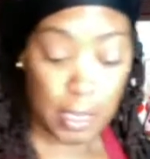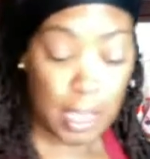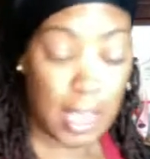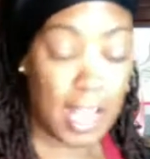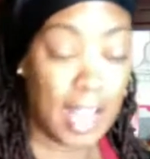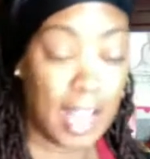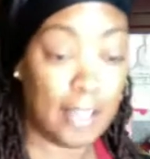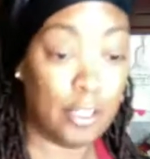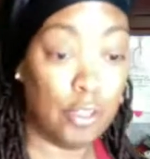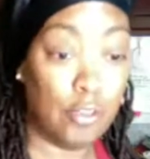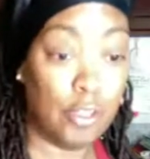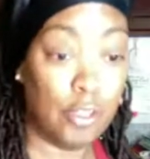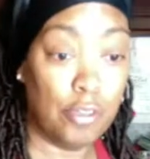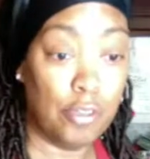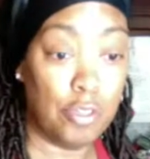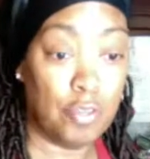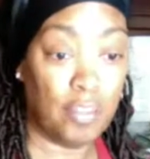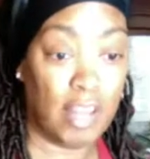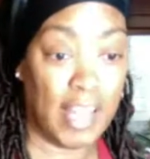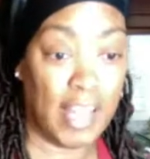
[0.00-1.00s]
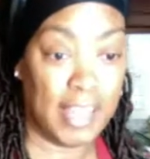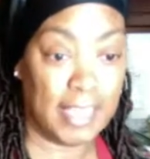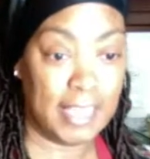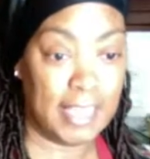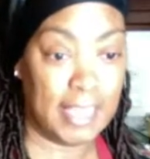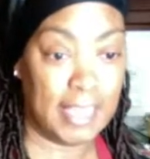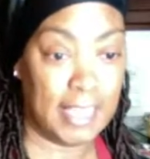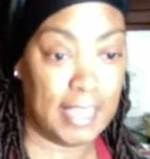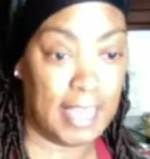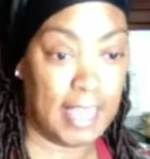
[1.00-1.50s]
I do use
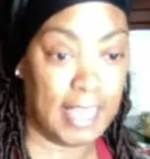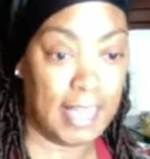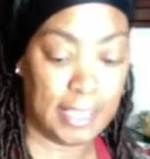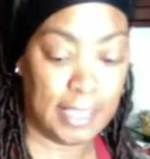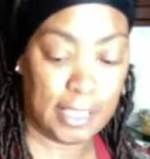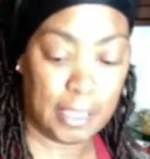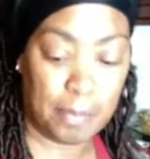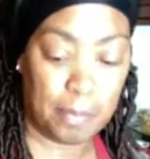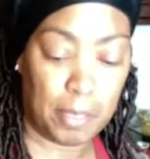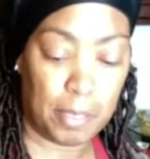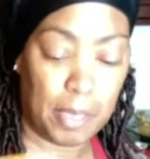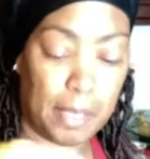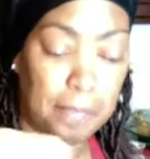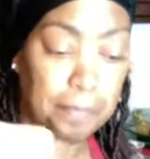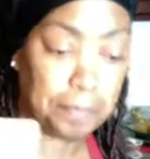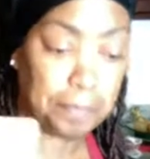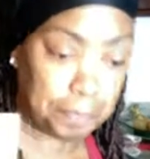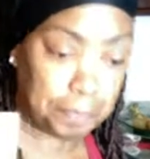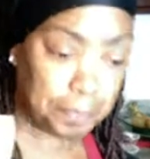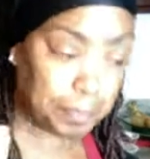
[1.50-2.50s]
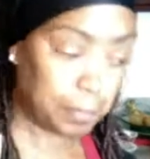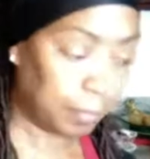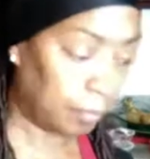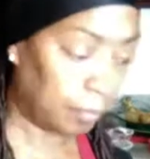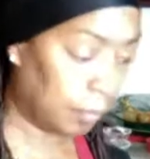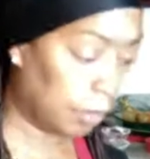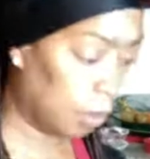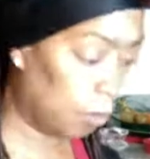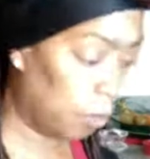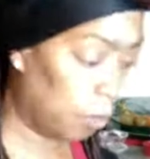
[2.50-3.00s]
flaxseed eggs, but
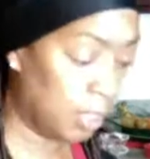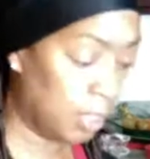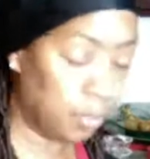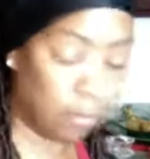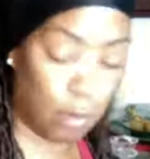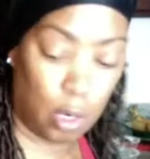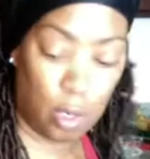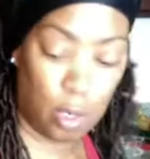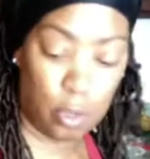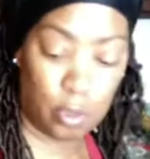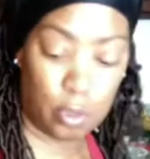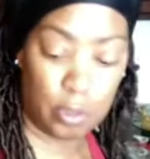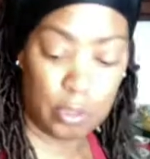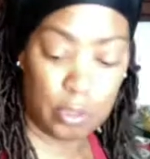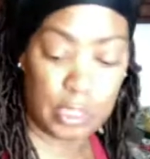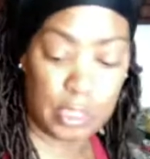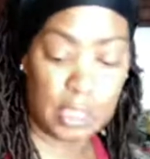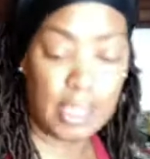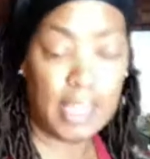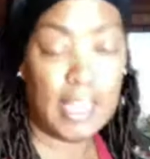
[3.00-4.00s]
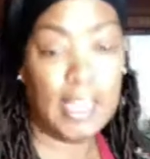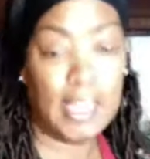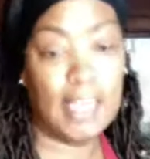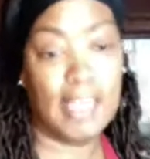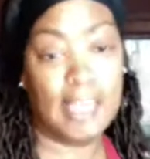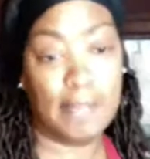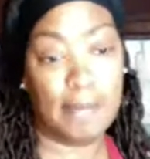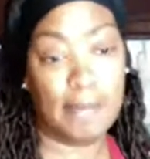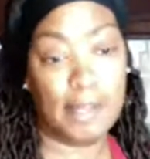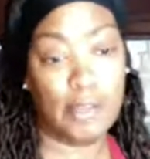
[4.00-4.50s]
with rolls and
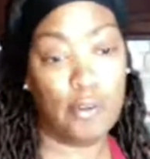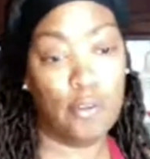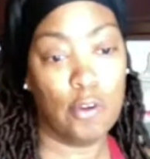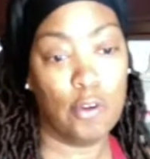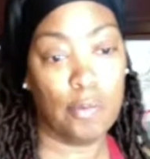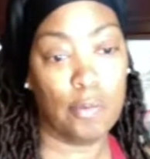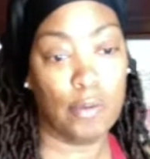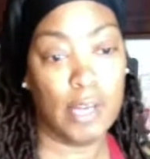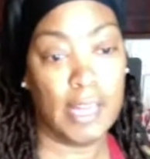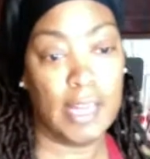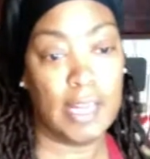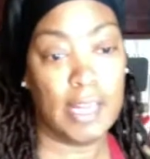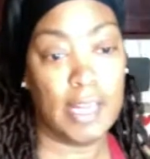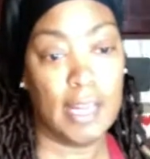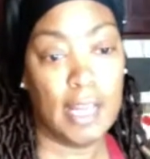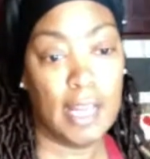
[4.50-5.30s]
like my cornbread,